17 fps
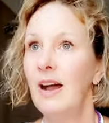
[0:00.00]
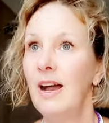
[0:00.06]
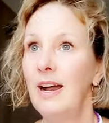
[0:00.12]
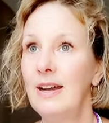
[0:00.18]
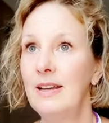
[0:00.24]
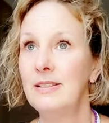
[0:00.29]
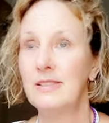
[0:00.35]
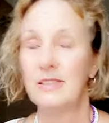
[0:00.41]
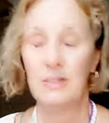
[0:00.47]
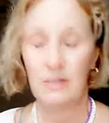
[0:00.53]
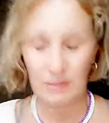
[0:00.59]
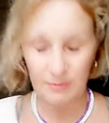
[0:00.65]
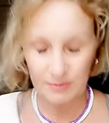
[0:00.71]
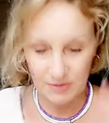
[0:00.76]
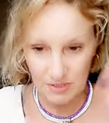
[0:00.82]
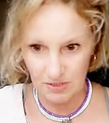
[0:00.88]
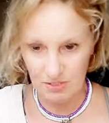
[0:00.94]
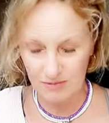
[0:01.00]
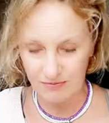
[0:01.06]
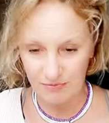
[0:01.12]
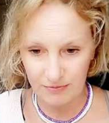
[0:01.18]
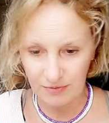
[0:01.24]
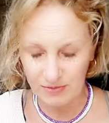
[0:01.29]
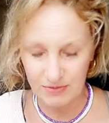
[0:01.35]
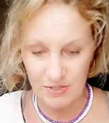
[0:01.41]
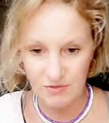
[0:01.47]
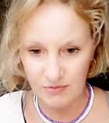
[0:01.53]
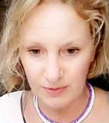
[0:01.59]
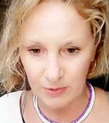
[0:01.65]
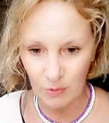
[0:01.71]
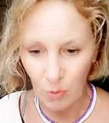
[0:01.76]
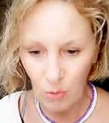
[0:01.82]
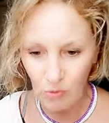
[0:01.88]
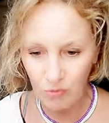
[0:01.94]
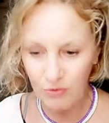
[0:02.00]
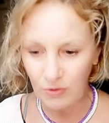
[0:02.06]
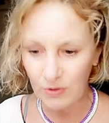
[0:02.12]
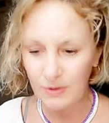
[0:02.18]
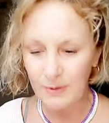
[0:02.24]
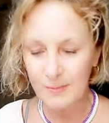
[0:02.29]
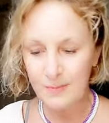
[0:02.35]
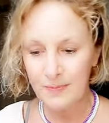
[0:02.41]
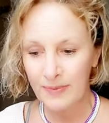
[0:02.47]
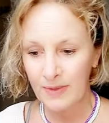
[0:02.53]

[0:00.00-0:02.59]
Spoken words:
And, you know, I just feel awful.